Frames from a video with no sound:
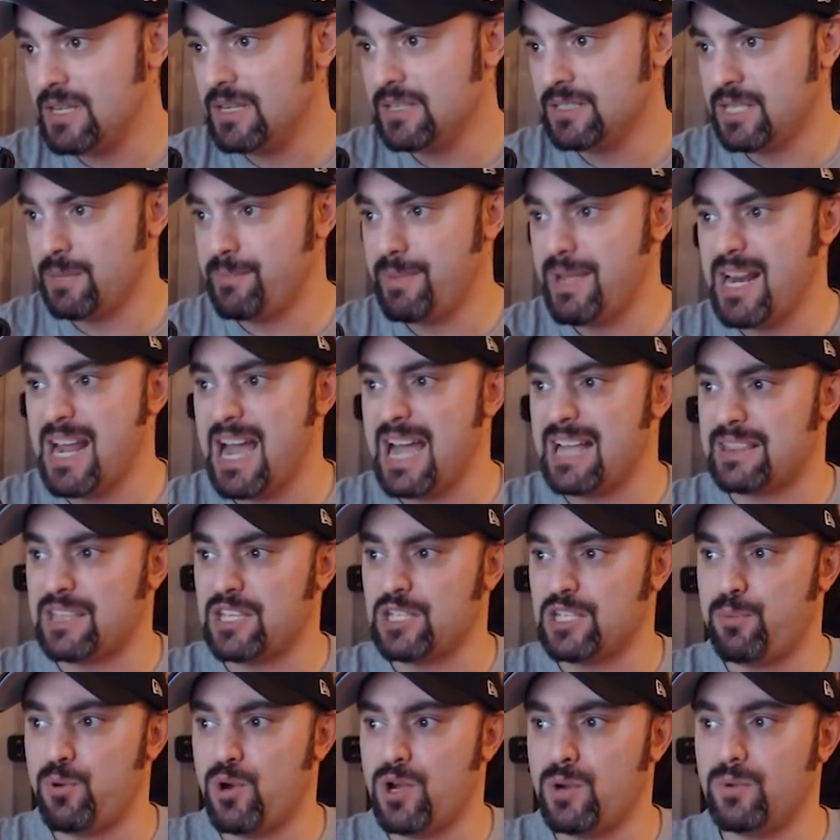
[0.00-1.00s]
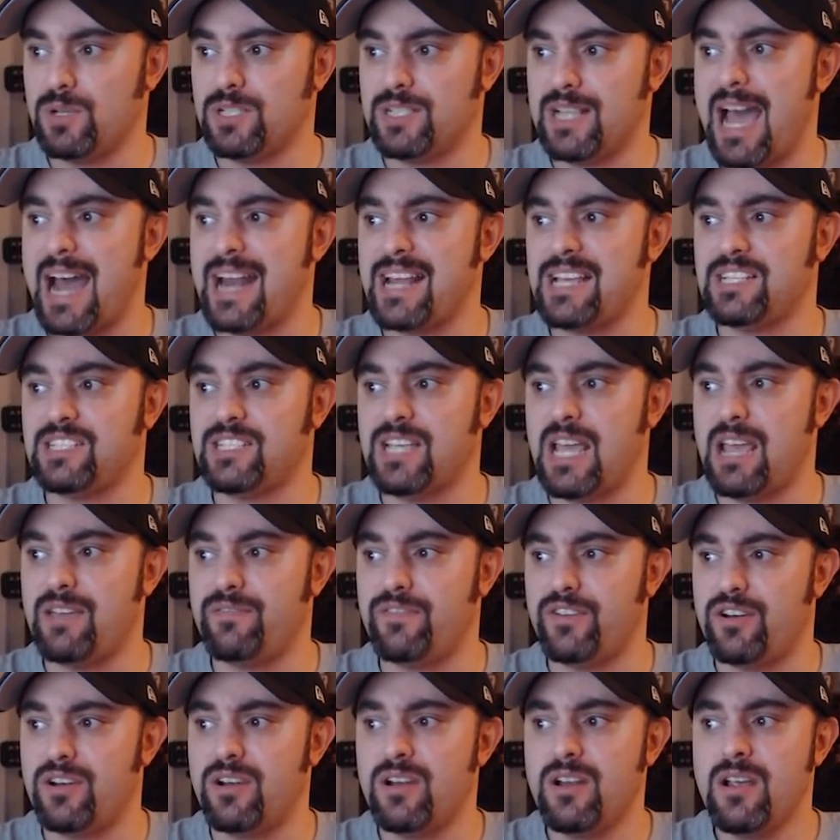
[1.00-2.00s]
Tamina at this point was Natty's
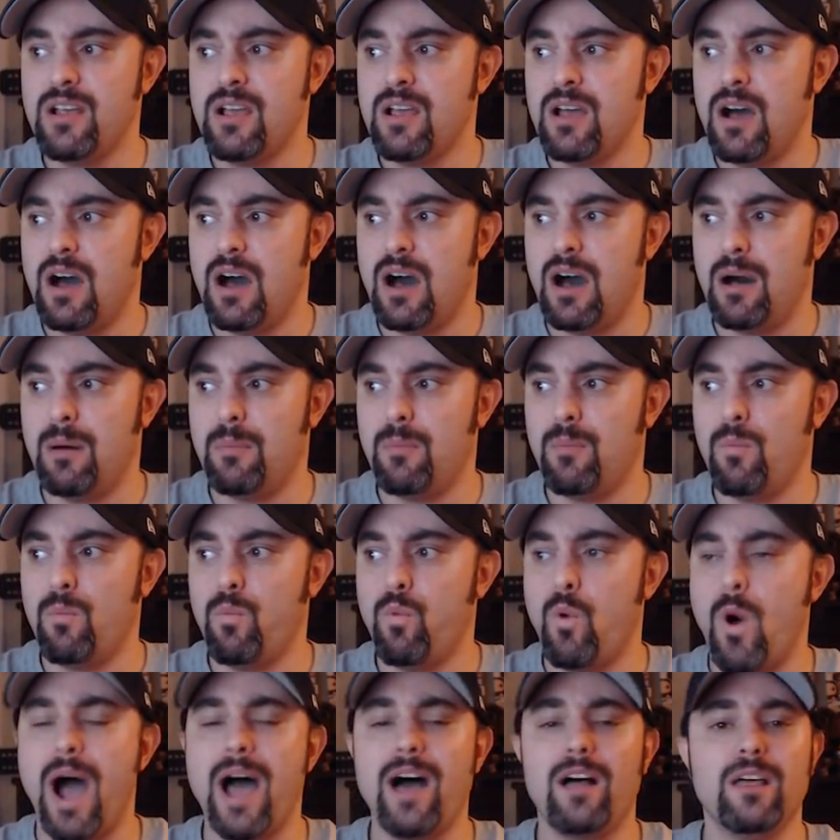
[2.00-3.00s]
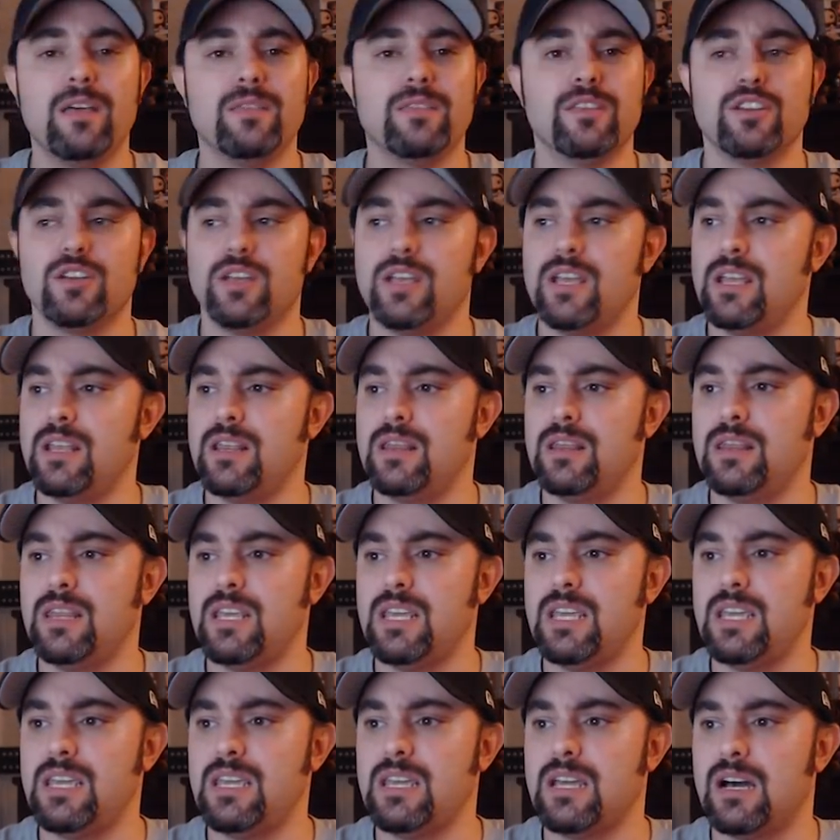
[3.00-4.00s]
savior. Um, while in the in
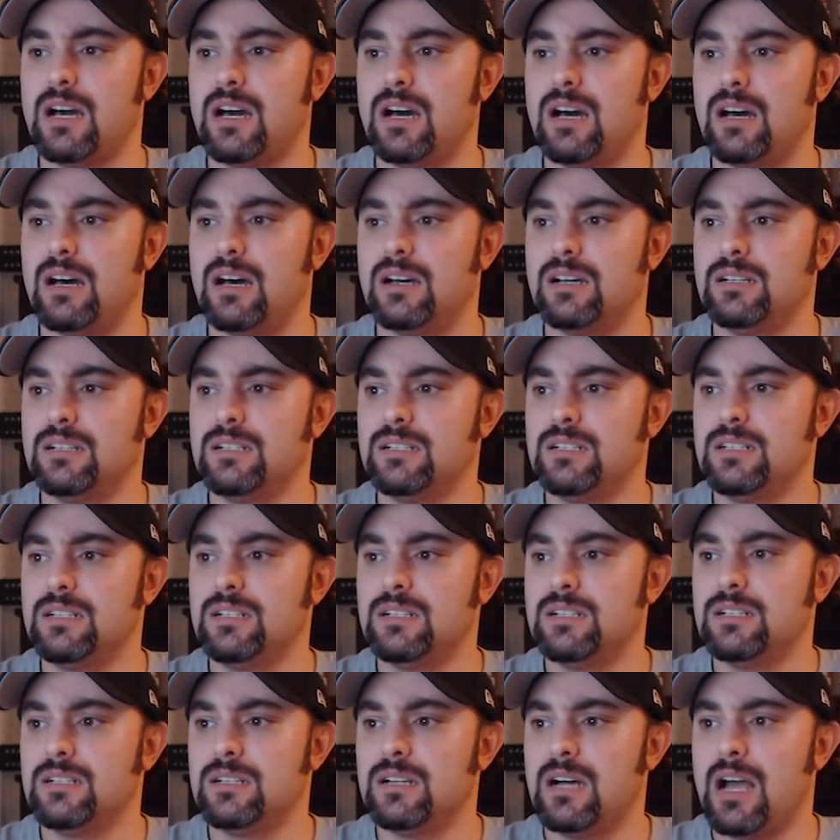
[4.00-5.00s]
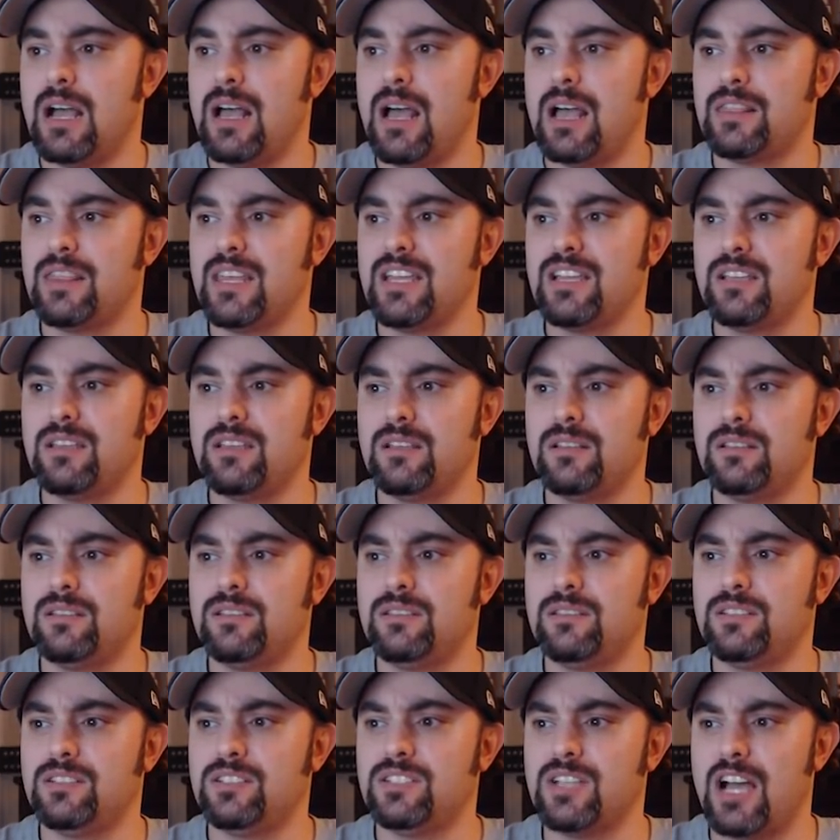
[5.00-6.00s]
the, uh, I, I think
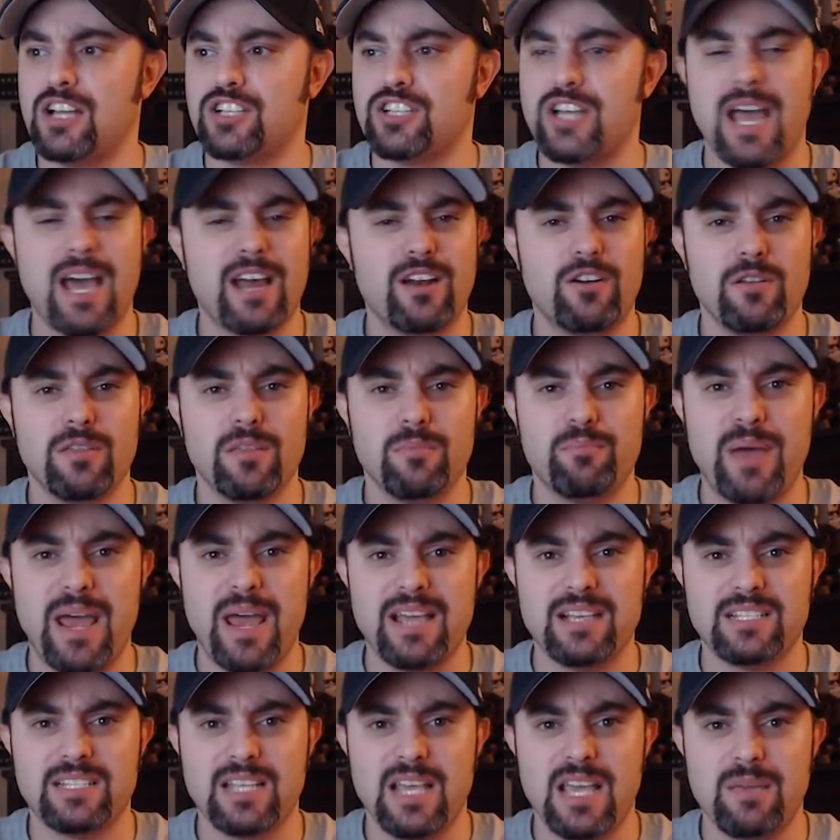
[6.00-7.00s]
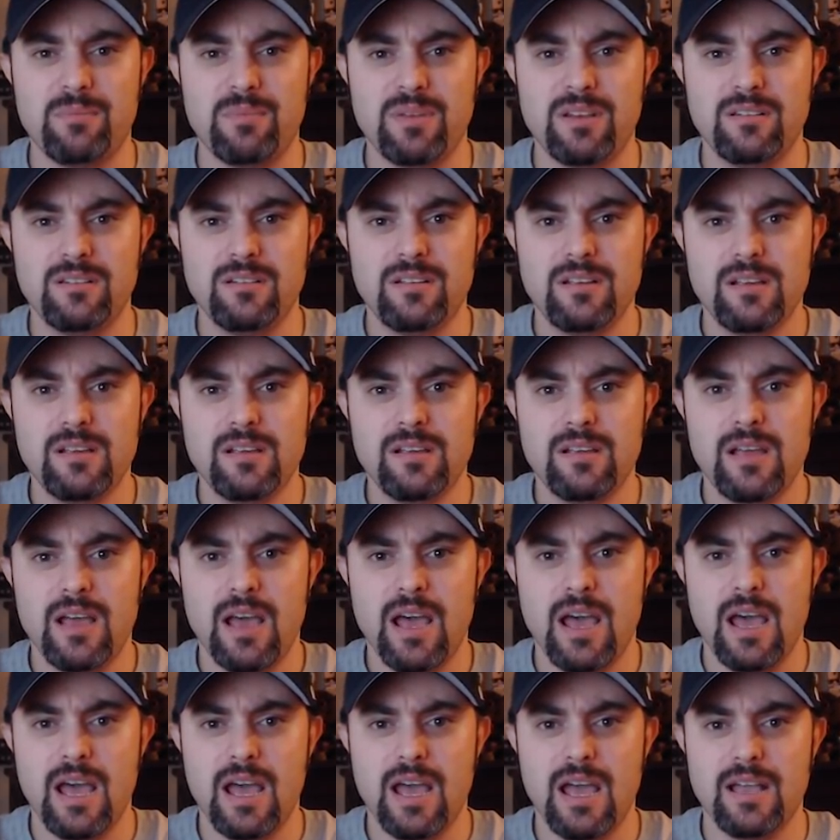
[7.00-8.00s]
Sasha had her in the bank statement,
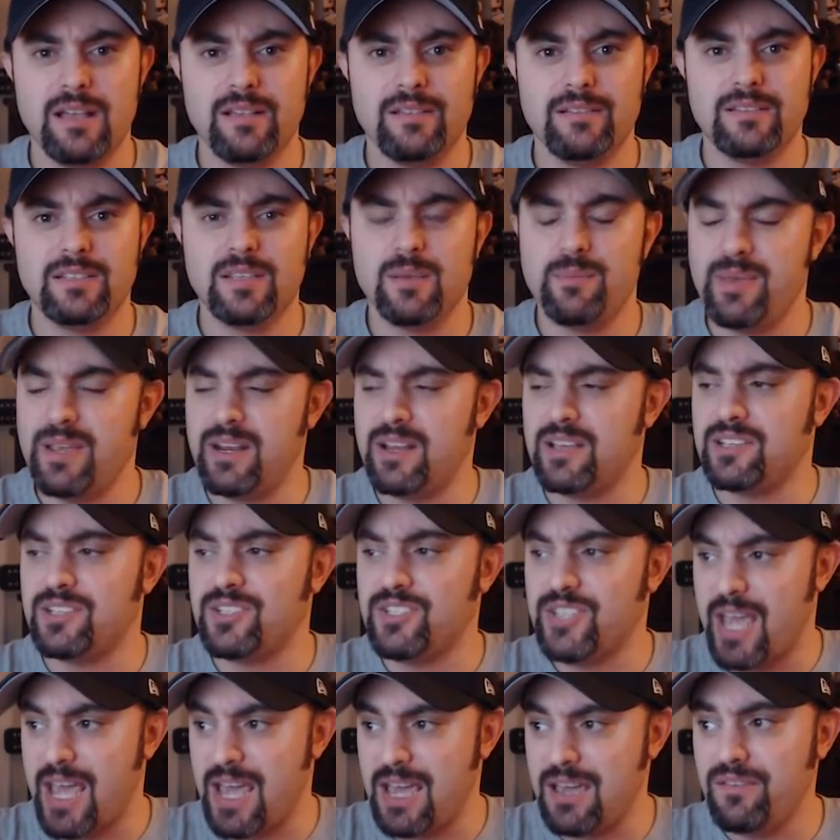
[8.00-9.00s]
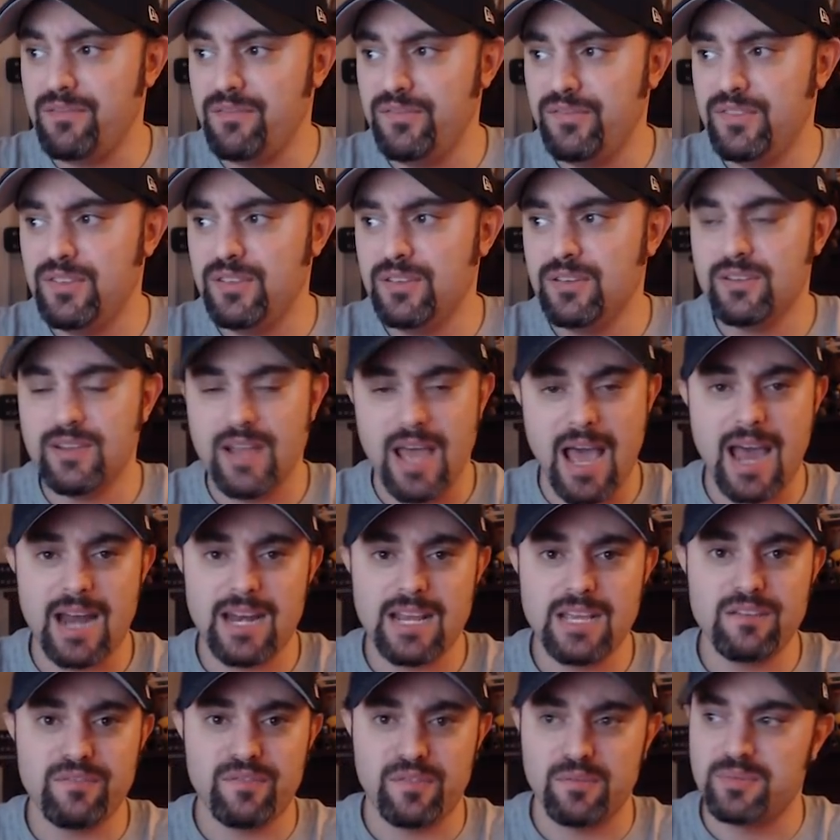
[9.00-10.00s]
and Tamina saved
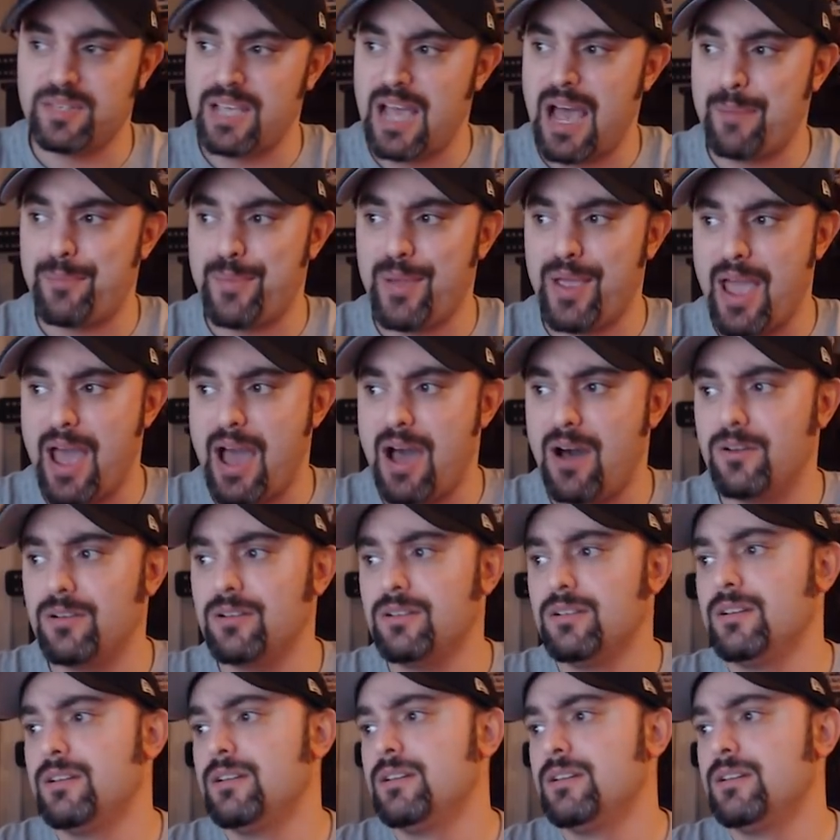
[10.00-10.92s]
Natty from tapping out.